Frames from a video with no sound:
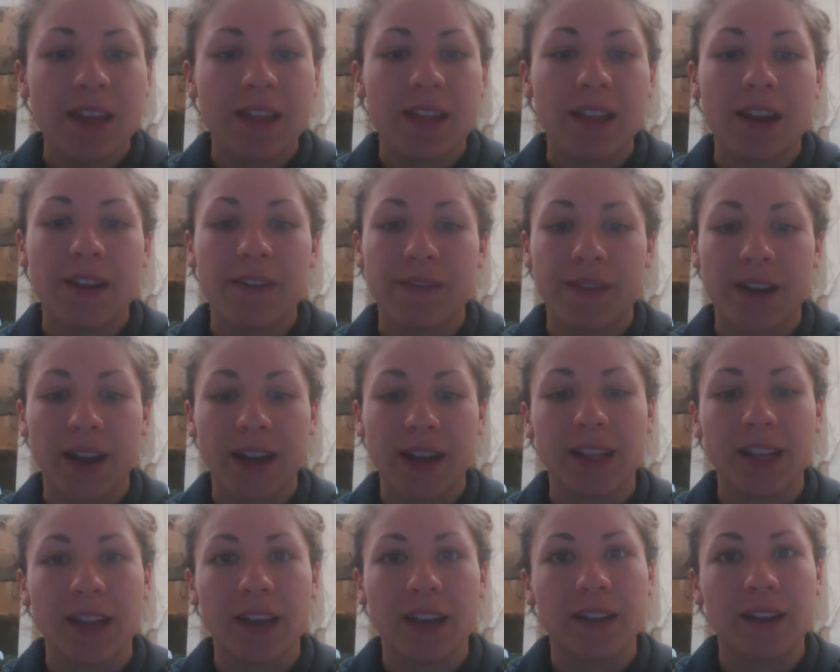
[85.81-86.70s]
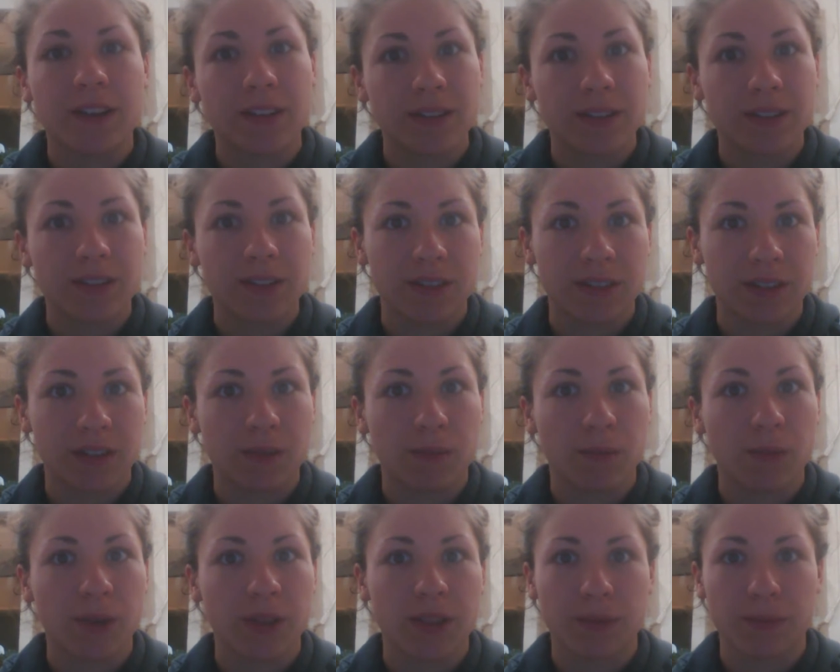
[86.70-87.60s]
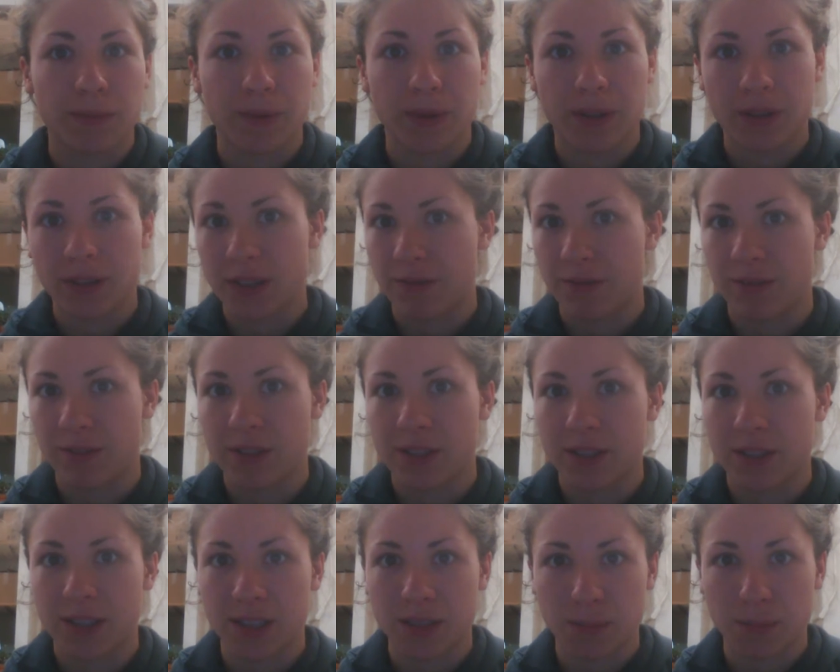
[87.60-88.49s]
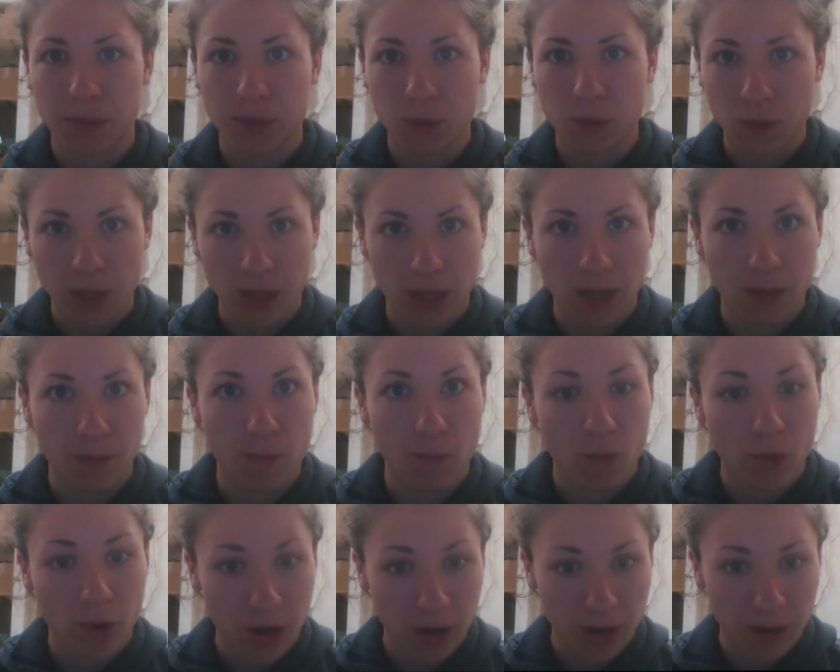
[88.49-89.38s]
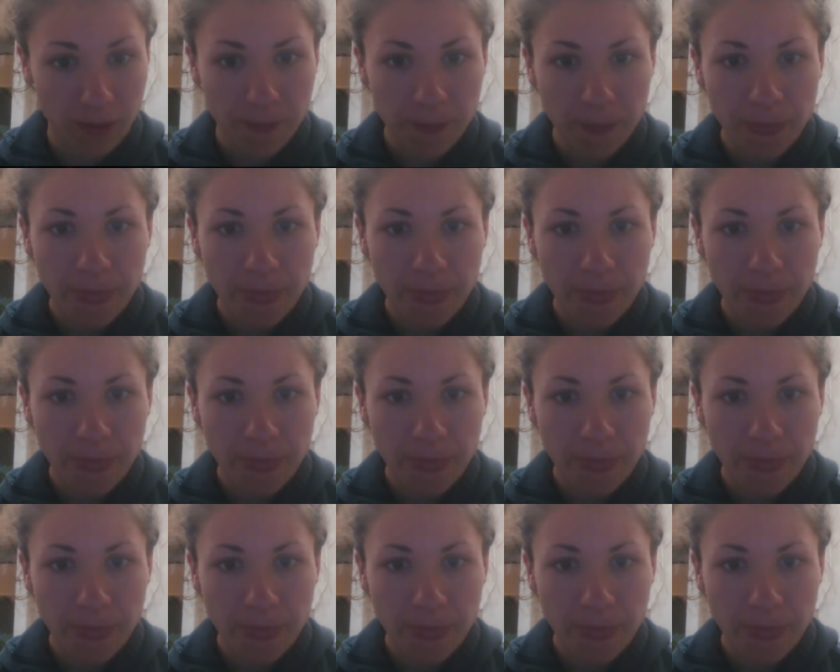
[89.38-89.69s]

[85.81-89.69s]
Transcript: that I finally understood what the real differences between them were.